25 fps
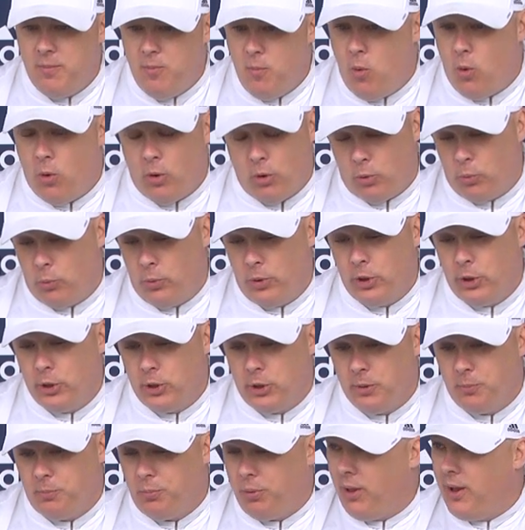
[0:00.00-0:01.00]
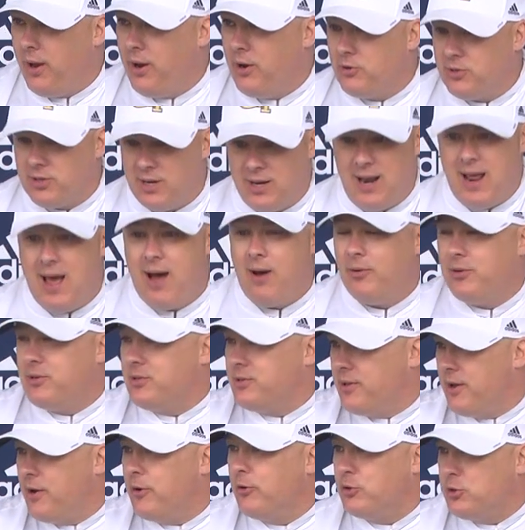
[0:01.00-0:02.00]
more, are really good players, and now
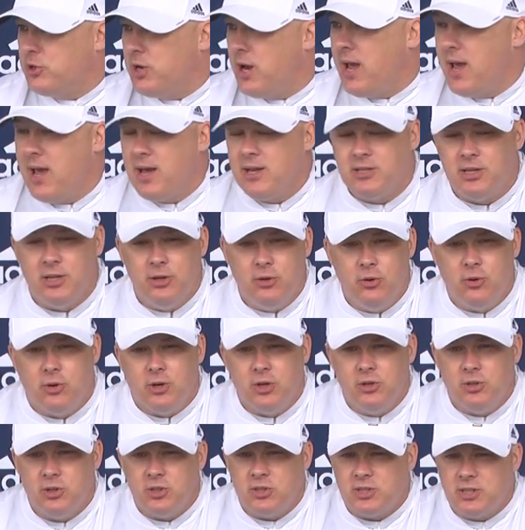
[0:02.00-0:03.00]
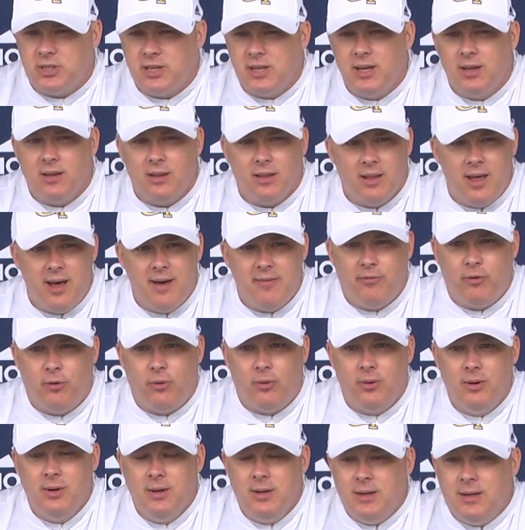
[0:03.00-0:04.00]
it's their chance. And you could just see a
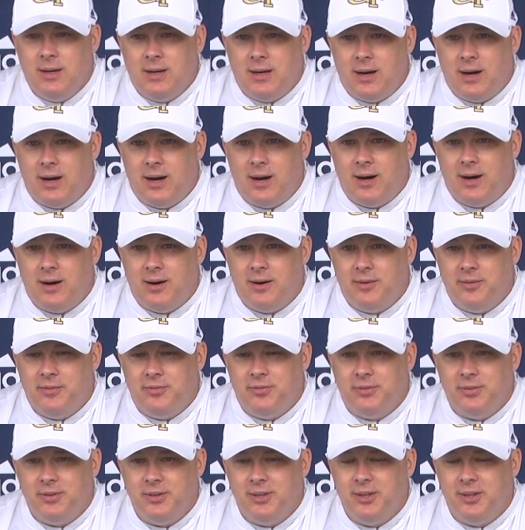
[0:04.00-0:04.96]
level of,